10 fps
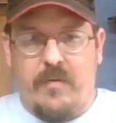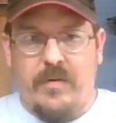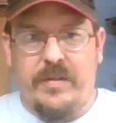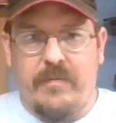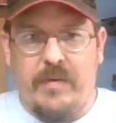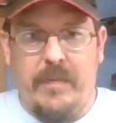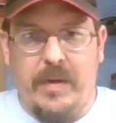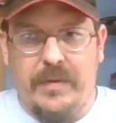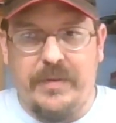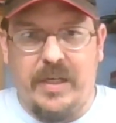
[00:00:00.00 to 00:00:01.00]
of course the
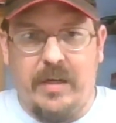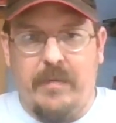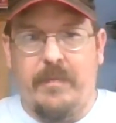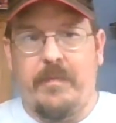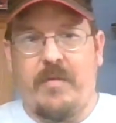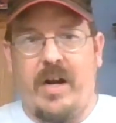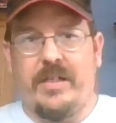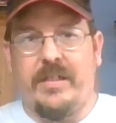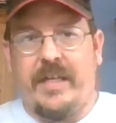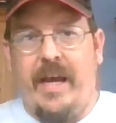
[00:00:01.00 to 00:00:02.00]
rebuilds,
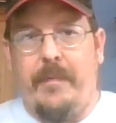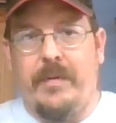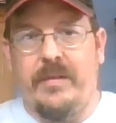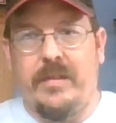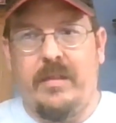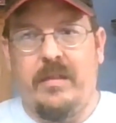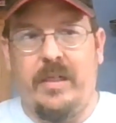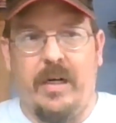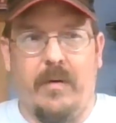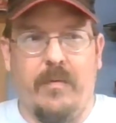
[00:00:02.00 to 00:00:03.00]
crashes happens,
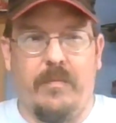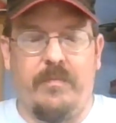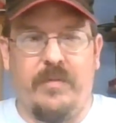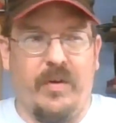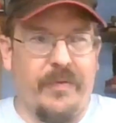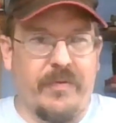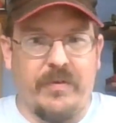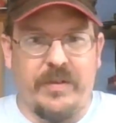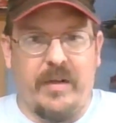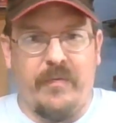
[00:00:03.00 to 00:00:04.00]
don't
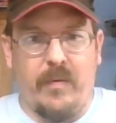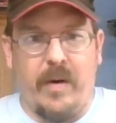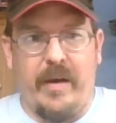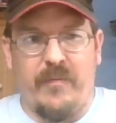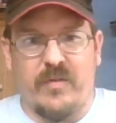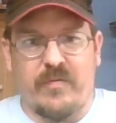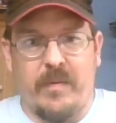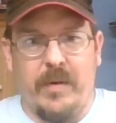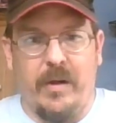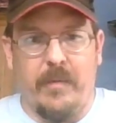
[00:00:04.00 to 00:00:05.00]
throw stuff away if it's
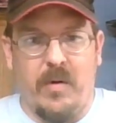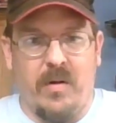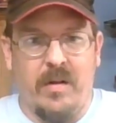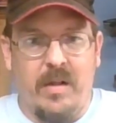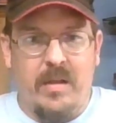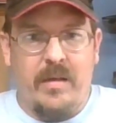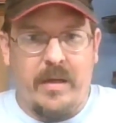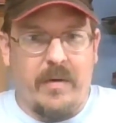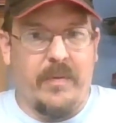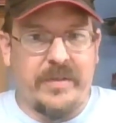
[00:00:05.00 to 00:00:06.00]
rebuildable,
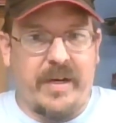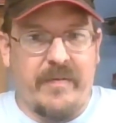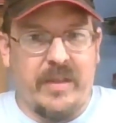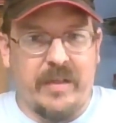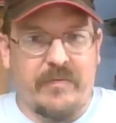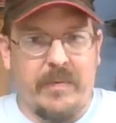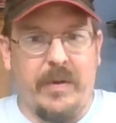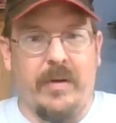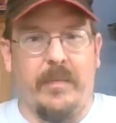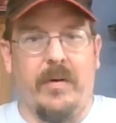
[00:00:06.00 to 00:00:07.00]
and almost everything's
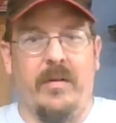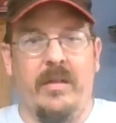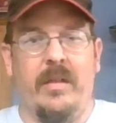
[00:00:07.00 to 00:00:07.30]
rebuildable.